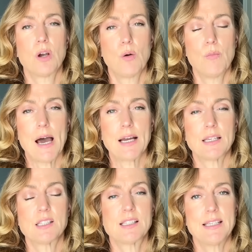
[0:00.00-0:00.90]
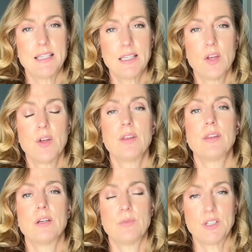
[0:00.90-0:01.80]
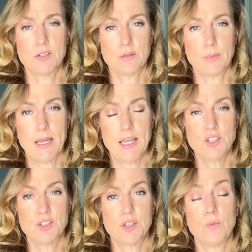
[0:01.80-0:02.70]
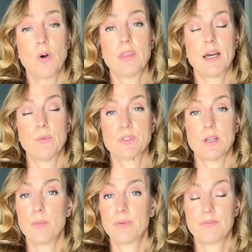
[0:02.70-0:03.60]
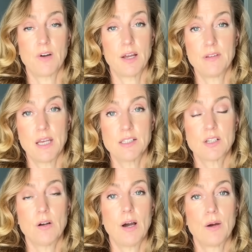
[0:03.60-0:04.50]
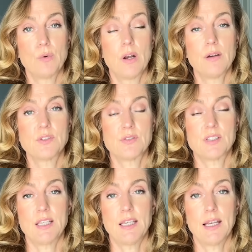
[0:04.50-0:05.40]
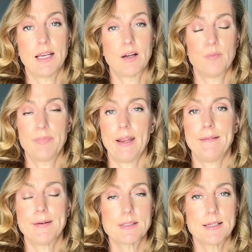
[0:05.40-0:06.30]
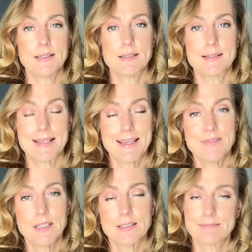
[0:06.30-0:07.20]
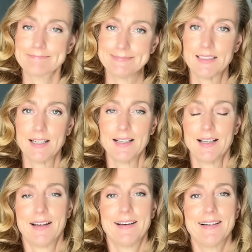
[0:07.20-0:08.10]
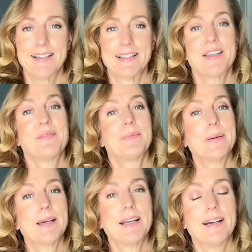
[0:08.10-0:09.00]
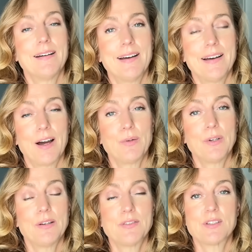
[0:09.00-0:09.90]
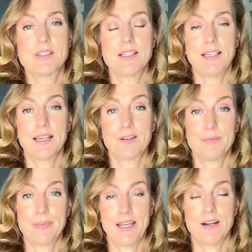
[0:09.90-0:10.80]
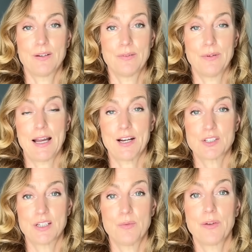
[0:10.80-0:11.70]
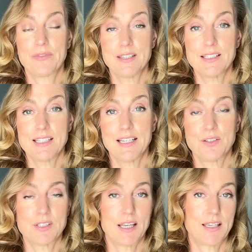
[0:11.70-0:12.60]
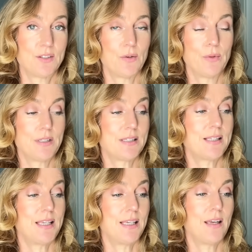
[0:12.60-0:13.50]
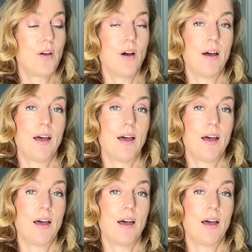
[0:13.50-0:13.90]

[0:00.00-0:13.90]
can go back and see the original page, the one that was up 5 days ago. I would love to see it and compare because I didn't save it. But I would love to see and compare actually what they did, because I could only see